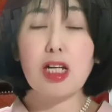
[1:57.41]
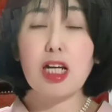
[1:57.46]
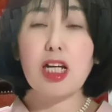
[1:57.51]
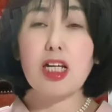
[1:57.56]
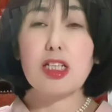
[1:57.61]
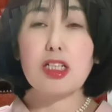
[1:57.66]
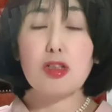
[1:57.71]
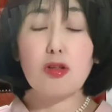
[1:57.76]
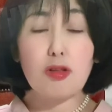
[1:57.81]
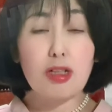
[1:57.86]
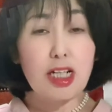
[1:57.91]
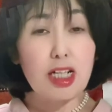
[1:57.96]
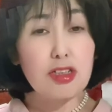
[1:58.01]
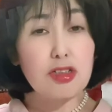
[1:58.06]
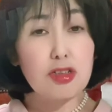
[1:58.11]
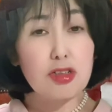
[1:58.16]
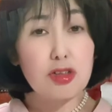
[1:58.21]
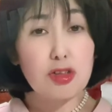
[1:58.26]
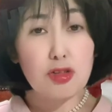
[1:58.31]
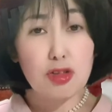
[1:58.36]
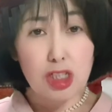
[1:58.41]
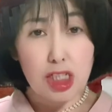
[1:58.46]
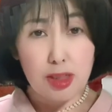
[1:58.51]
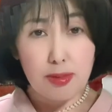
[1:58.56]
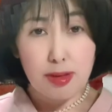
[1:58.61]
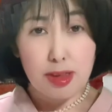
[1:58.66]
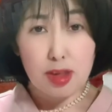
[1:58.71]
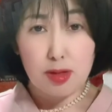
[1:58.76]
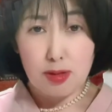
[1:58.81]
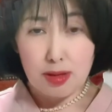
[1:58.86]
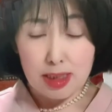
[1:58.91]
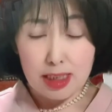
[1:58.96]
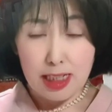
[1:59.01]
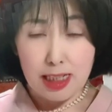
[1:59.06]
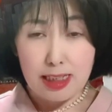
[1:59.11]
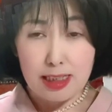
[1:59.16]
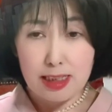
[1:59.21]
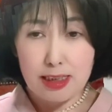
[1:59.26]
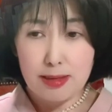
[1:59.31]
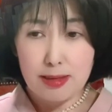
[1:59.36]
location Geneva, Switzerland.